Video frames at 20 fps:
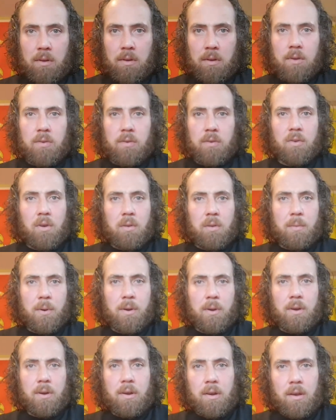
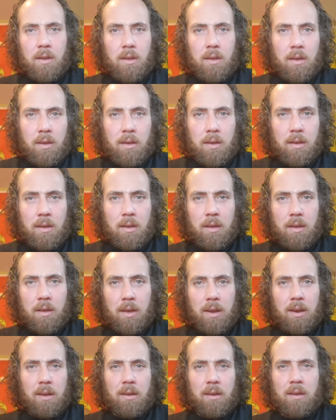Songbird.
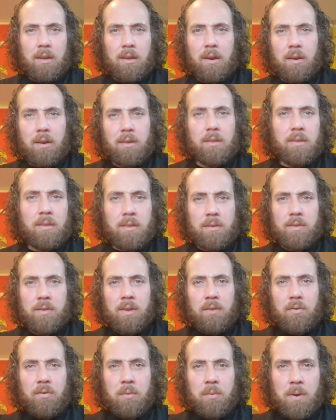It
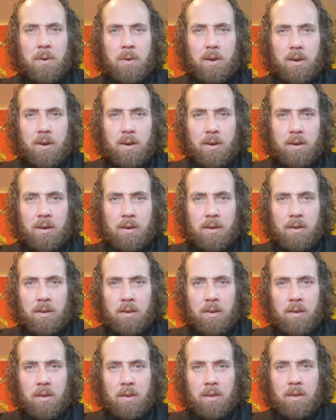sounds familiar.
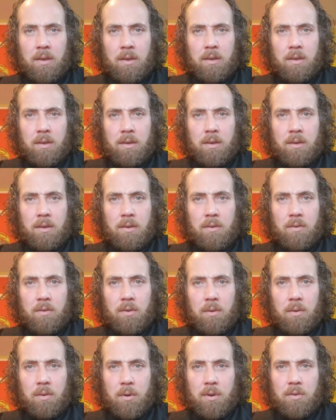
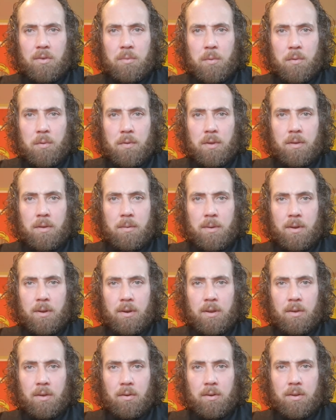Songbird is a movie
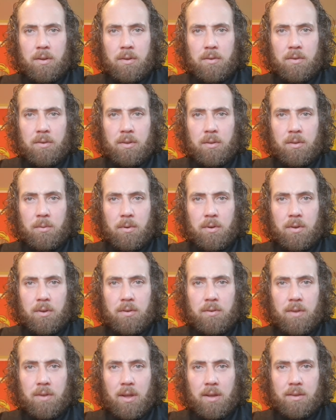about illness and the
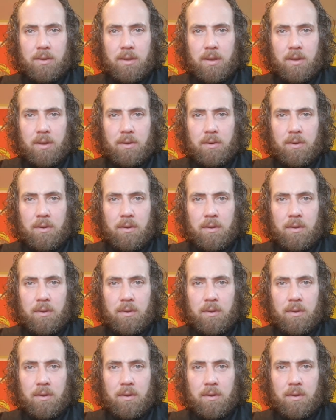world is locked down.